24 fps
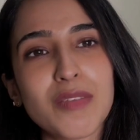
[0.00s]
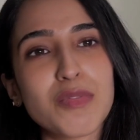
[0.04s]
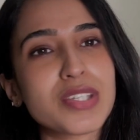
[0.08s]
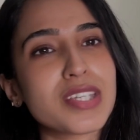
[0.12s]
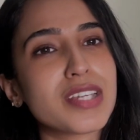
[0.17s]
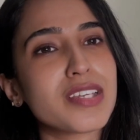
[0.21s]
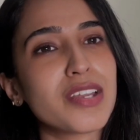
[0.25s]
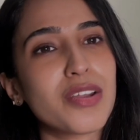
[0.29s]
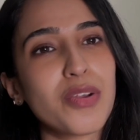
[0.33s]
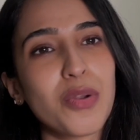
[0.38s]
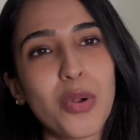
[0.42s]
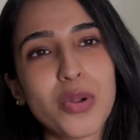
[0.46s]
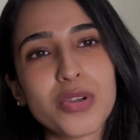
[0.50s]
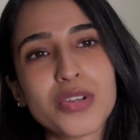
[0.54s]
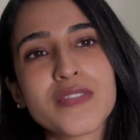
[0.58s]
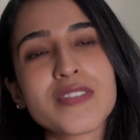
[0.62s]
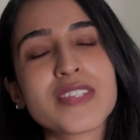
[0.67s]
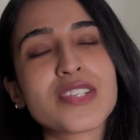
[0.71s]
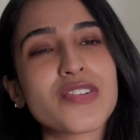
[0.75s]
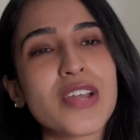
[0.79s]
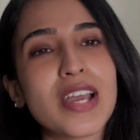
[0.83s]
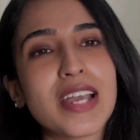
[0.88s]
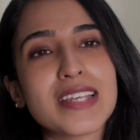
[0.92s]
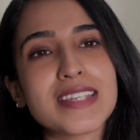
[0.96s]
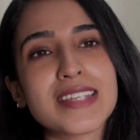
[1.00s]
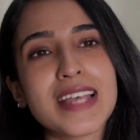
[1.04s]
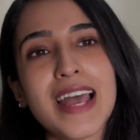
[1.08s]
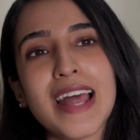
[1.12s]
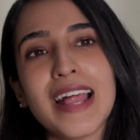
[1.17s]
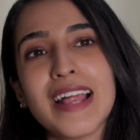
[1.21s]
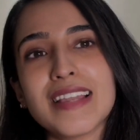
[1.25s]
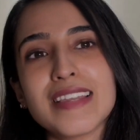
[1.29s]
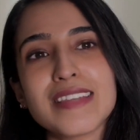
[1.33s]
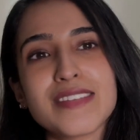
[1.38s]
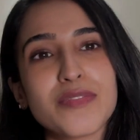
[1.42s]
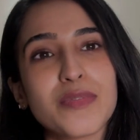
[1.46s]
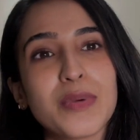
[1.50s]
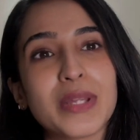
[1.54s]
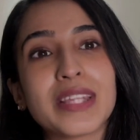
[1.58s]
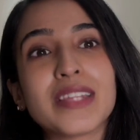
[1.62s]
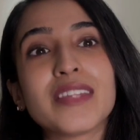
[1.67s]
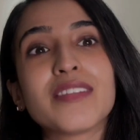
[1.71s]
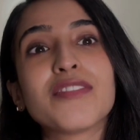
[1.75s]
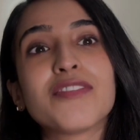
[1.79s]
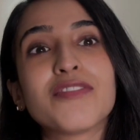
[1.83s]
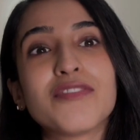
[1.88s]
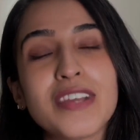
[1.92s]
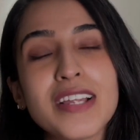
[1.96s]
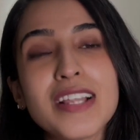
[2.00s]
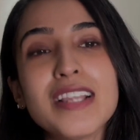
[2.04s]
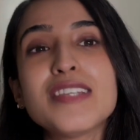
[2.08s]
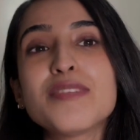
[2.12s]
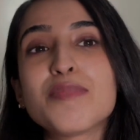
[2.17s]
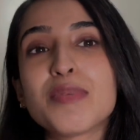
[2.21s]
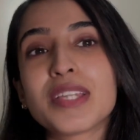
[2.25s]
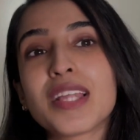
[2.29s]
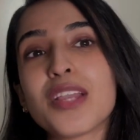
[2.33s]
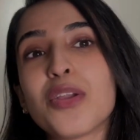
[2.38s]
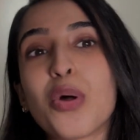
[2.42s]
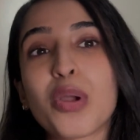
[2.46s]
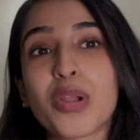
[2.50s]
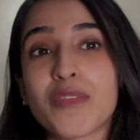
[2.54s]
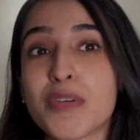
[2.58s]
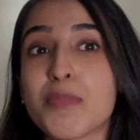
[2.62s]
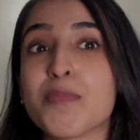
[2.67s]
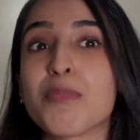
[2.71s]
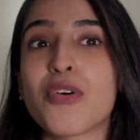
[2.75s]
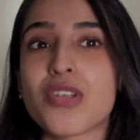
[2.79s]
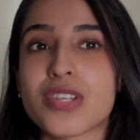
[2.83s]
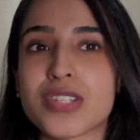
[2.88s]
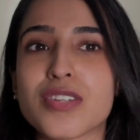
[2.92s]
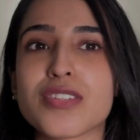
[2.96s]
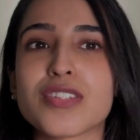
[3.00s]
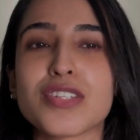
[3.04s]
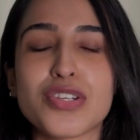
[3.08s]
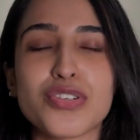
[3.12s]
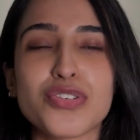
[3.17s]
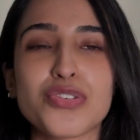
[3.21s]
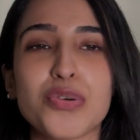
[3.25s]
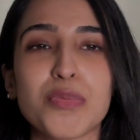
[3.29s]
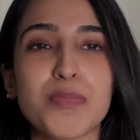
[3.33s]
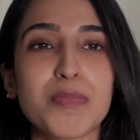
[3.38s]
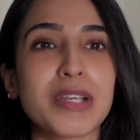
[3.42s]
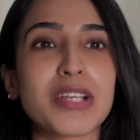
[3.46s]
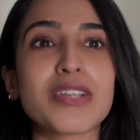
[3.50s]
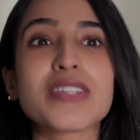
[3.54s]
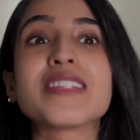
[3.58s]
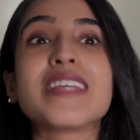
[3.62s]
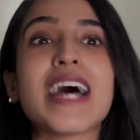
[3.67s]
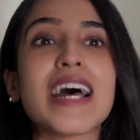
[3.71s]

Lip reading: was under a lot of stress and filled with a lot of imposter syndrome because